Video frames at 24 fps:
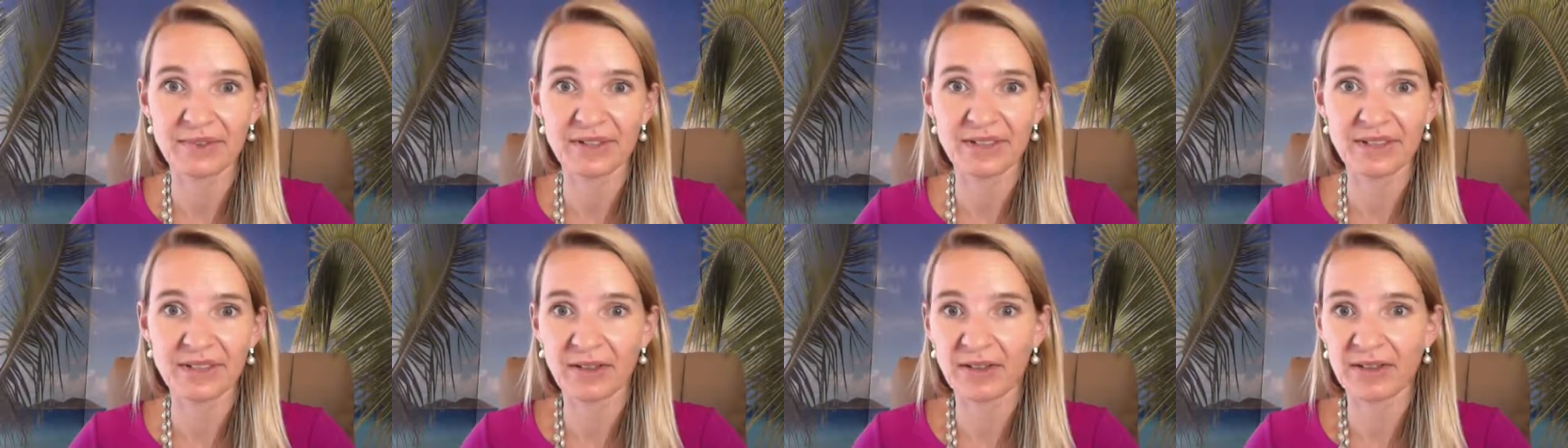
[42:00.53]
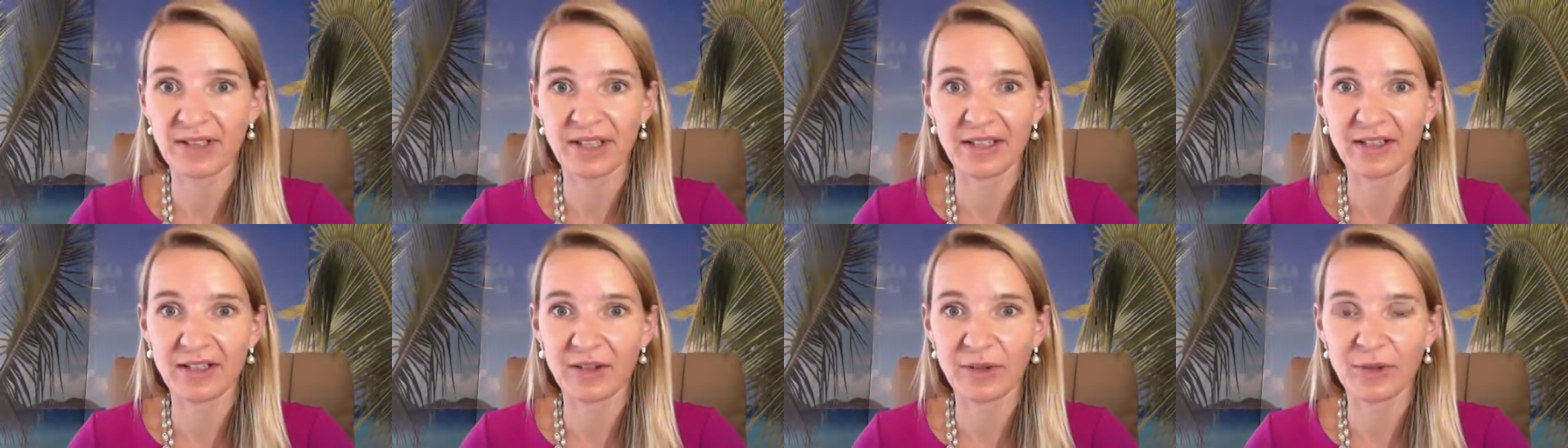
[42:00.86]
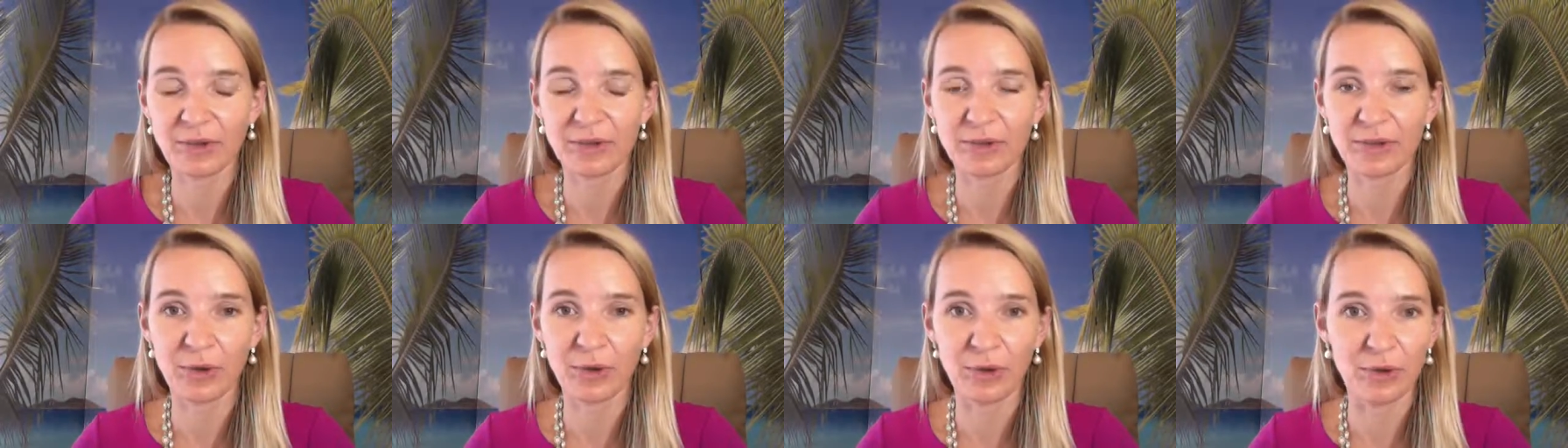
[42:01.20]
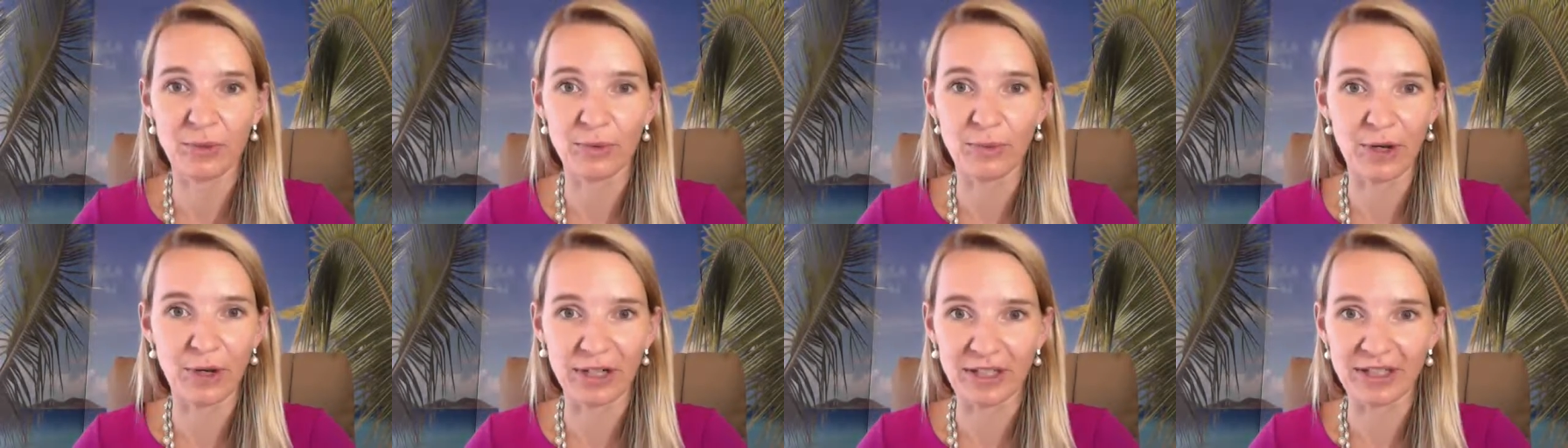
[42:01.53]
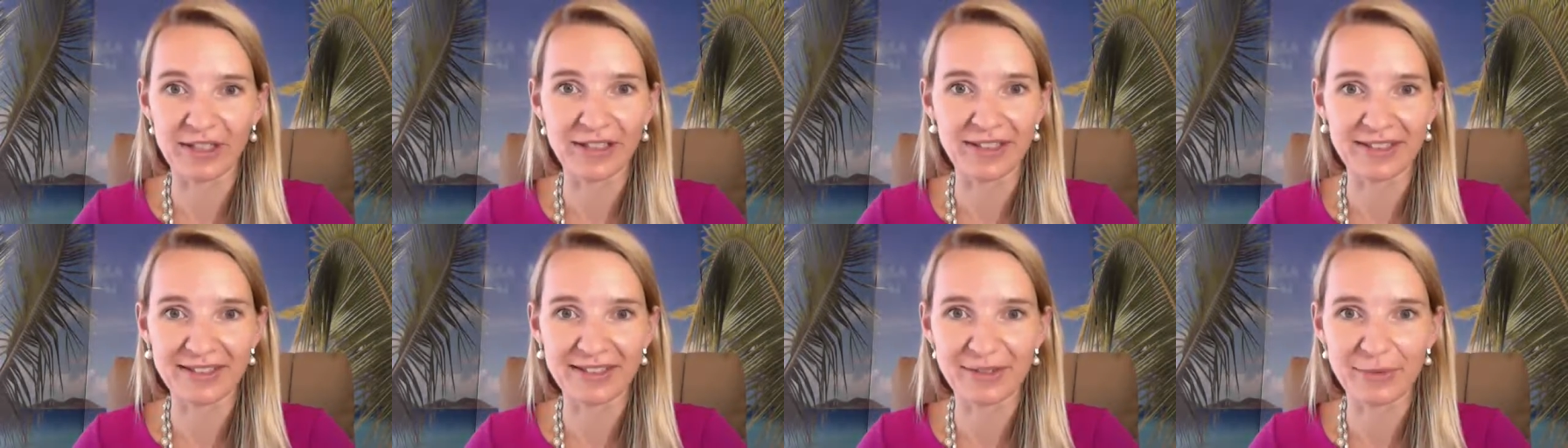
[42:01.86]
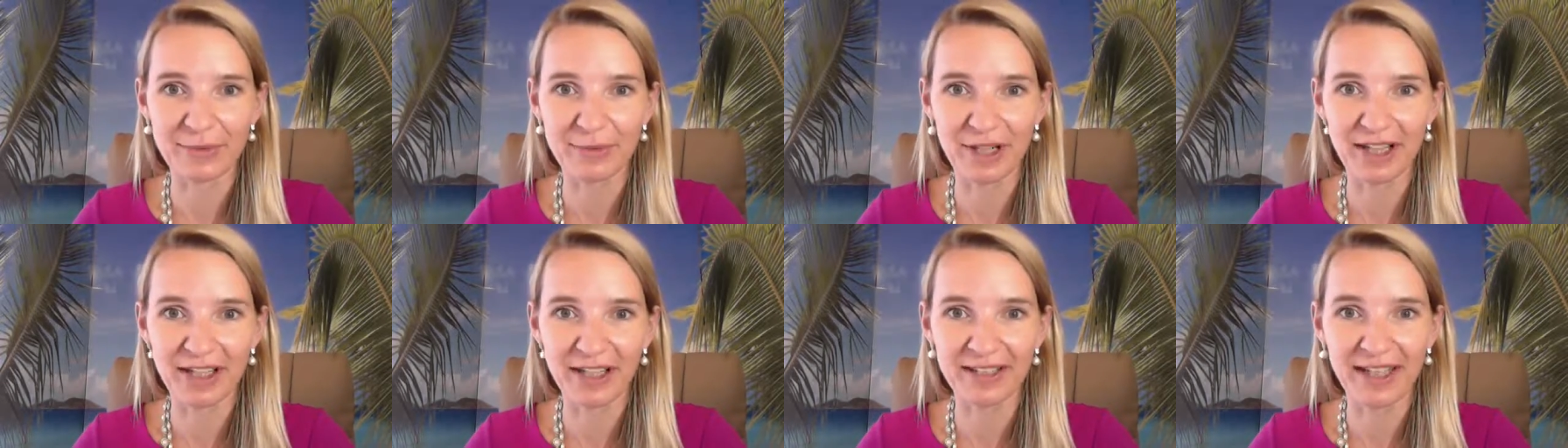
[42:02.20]
So they don't know what it is,
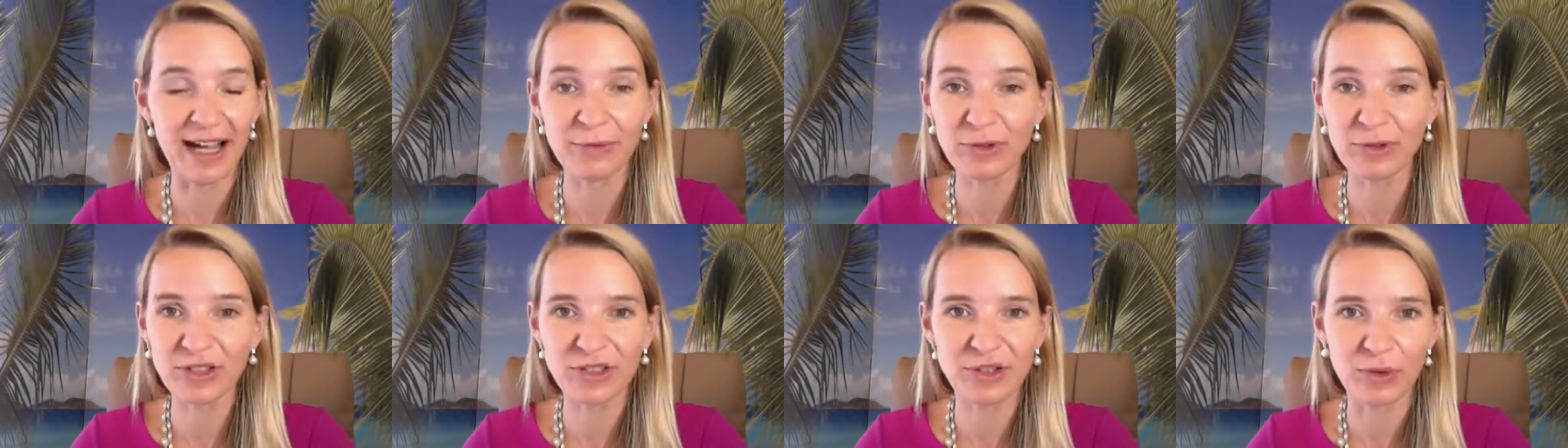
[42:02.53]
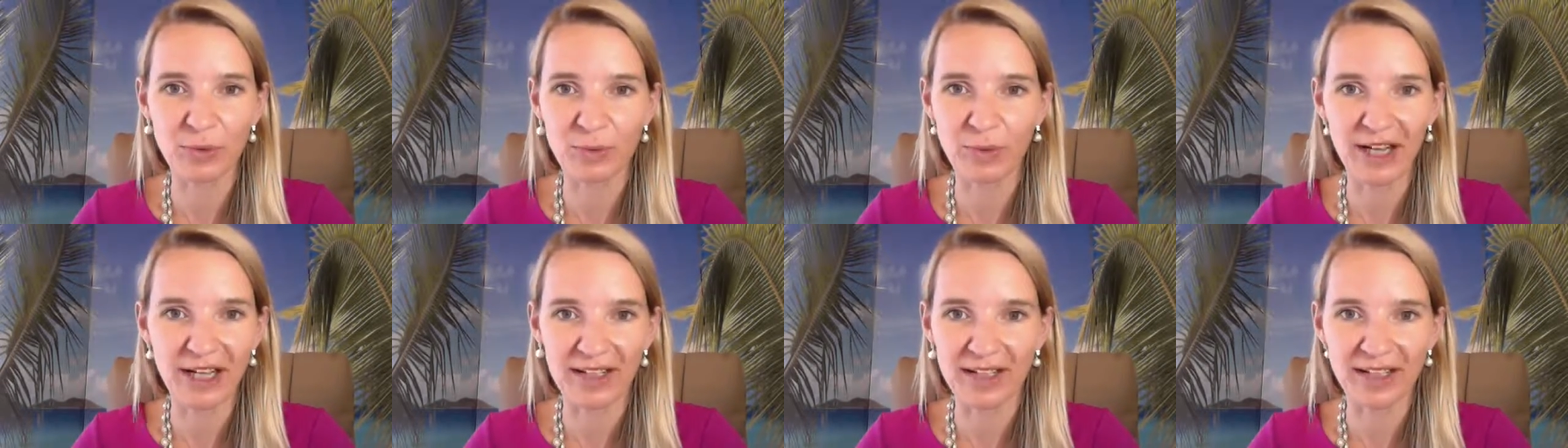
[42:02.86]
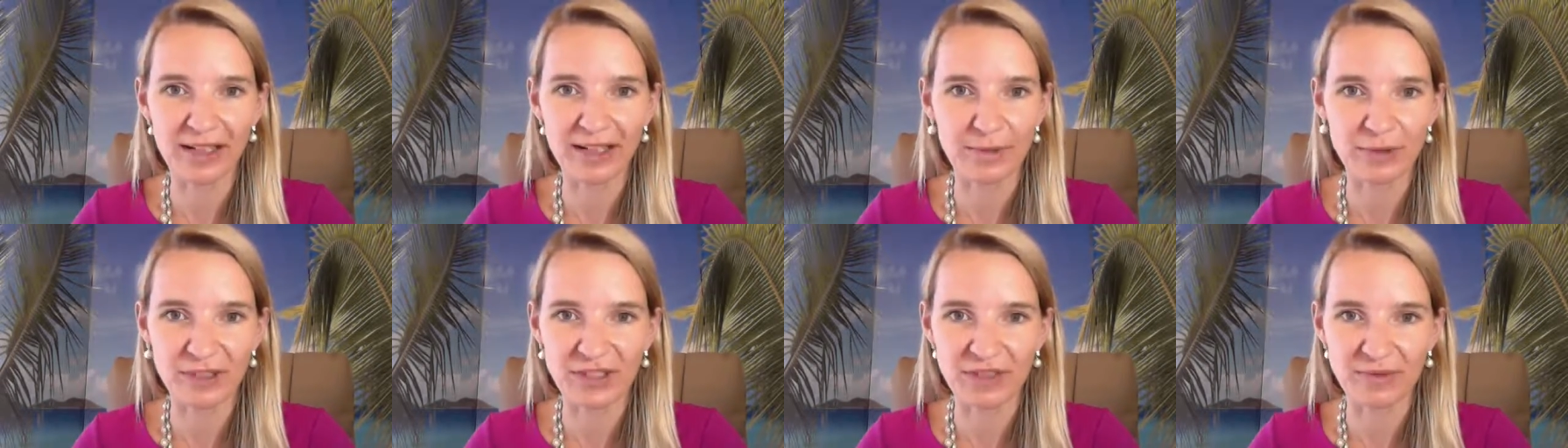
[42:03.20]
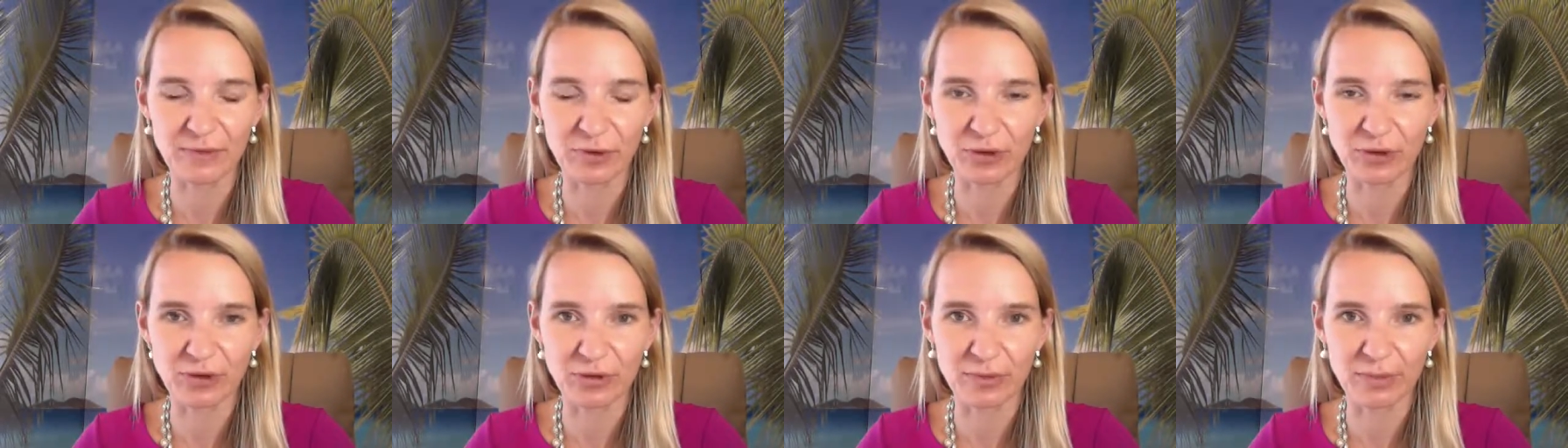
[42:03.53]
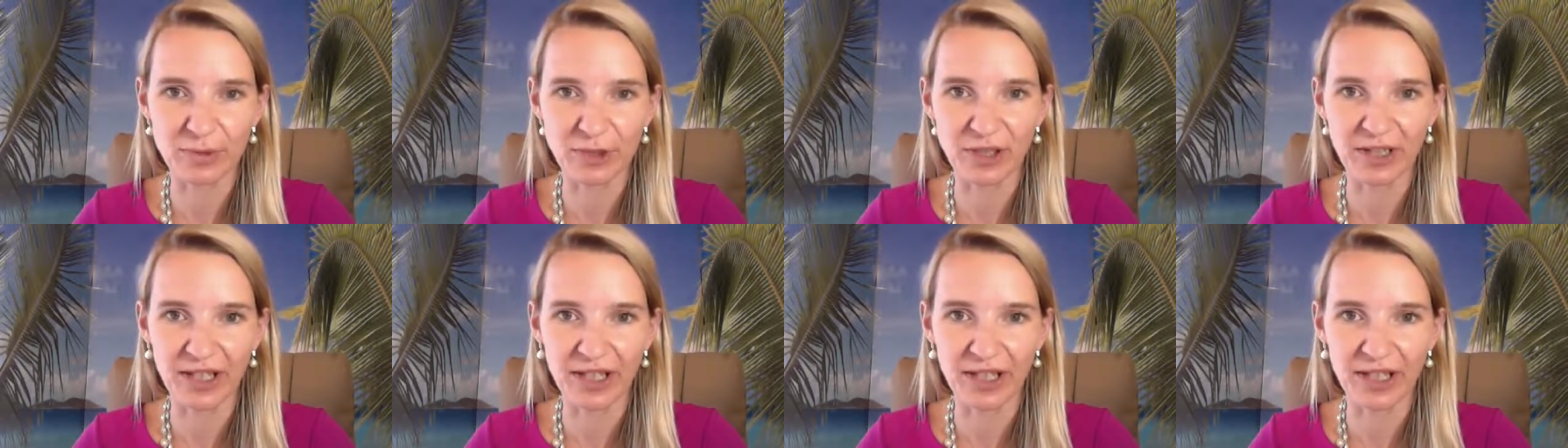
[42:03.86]
right? I wasn't aware that I wasn't vulnerable. I